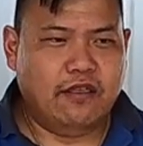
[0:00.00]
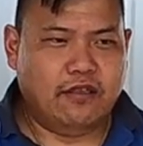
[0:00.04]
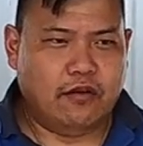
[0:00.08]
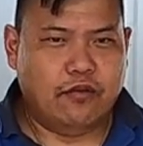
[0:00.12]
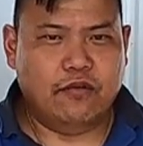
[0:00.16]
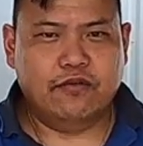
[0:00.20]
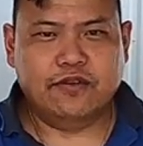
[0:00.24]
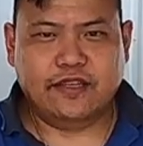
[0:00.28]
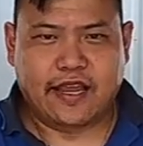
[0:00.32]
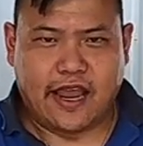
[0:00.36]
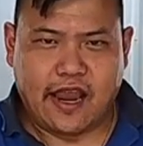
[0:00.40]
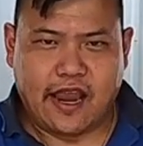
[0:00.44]

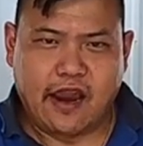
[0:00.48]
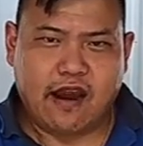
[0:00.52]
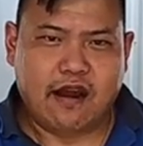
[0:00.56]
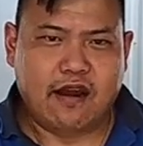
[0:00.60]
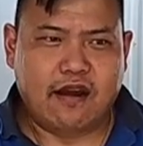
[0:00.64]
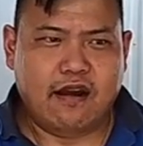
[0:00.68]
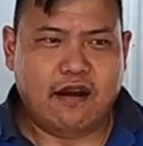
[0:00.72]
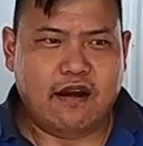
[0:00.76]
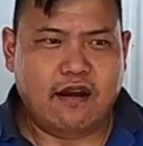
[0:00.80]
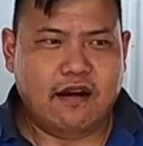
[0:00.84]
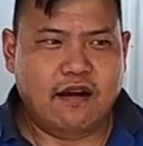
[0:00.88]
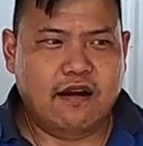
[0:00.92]
Those
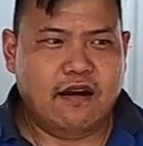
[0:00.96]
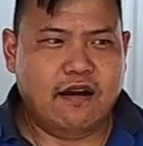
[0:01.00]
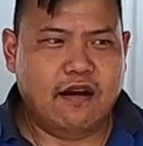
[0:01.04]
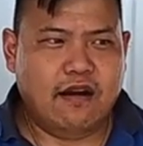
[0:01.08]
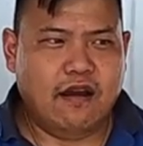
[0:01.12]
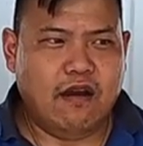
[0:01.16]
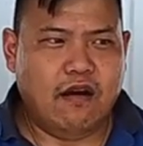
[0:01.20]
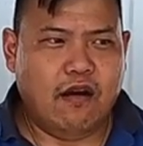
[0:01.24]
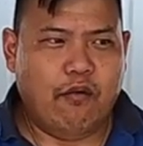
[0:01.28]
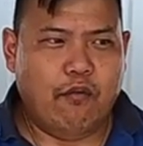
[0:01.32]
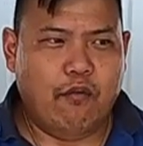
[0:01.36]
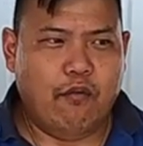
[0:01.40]
air
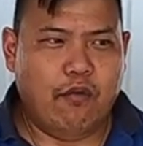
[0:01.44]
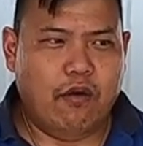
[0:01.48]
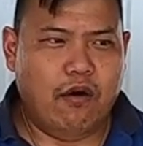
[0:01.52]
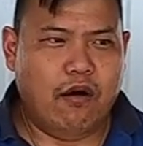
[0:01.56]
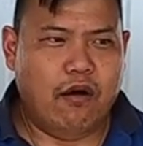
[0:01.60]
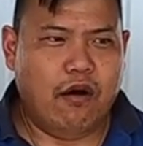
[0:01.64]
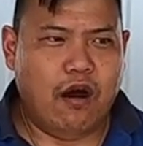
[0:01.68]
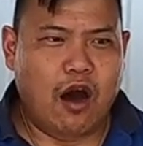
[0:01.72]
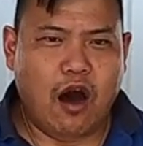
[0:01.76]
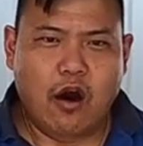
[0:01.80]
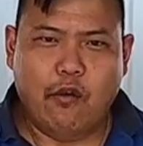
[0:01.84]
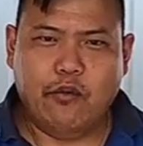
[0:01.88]

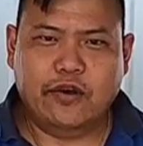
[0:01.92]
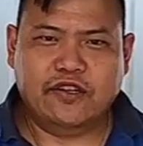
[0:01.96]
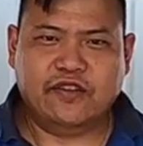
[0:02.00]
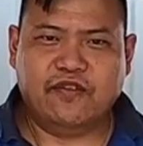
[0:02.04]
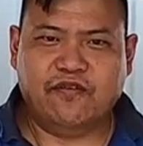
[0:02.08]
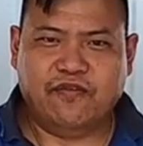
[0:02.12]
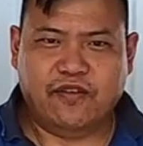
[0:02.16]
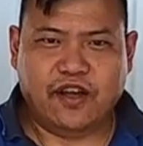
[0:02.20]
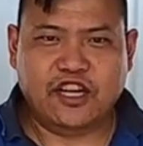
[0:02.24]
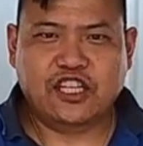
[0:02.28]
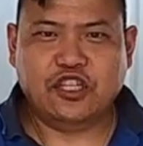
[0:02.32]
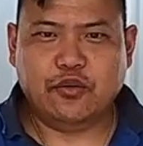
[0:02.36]
will
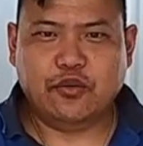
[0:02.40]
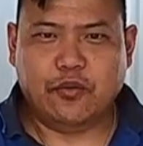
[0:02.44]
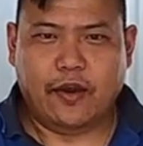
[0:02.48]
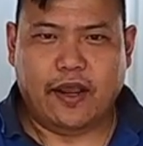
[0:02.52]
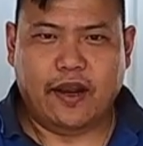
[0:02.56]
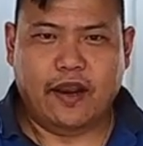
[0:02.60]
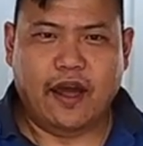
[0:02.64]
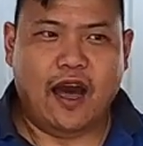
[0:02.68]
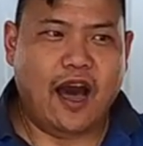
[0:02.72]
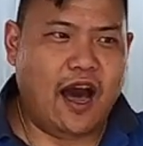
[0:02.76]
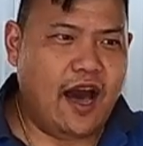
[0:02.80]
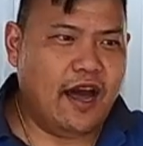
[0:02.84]
always
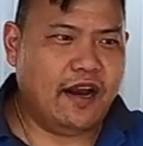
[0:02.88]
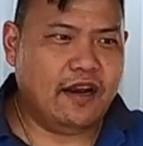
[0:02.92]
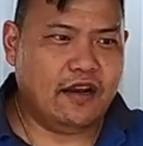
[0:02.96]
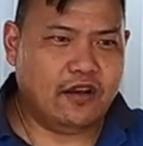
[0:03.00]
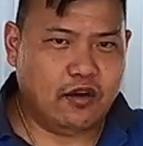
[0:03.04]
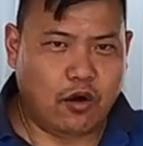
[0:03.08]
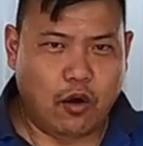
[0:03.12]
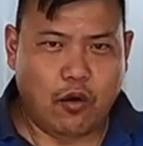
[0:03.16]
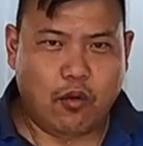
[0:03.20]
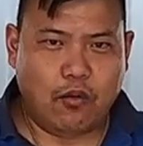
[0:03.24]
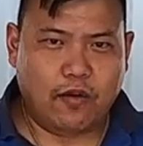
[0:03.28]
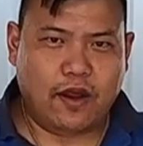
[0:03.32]
fluctuate, hot
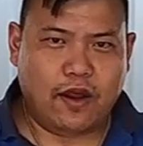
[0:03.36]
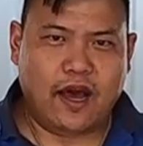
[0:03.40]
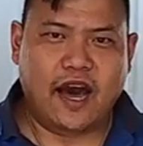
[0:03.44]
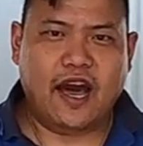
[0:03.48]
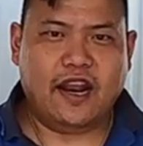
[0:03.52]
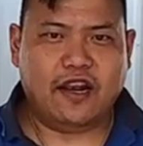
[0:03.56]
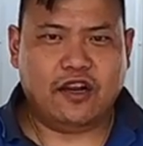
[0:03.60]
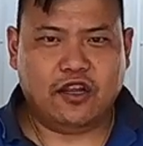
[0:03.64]
and cold.